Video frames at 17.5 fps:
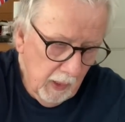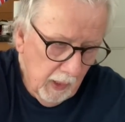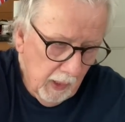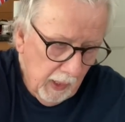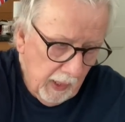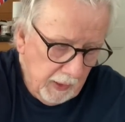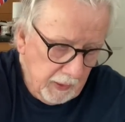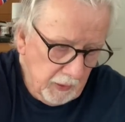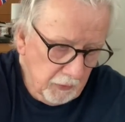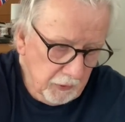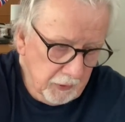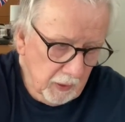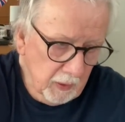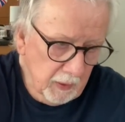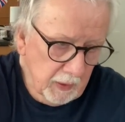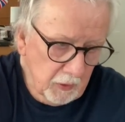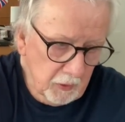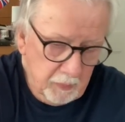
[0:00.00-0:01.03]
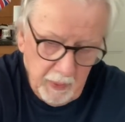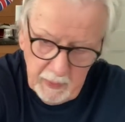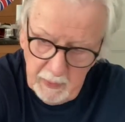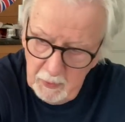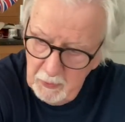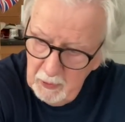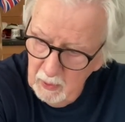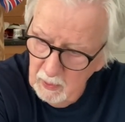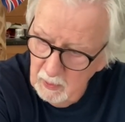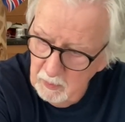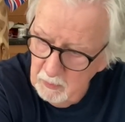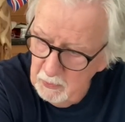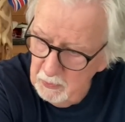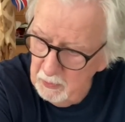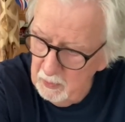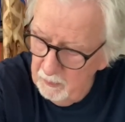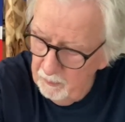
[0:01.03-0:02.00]
And you sung these many
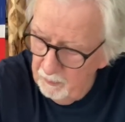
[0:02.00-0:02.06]
times,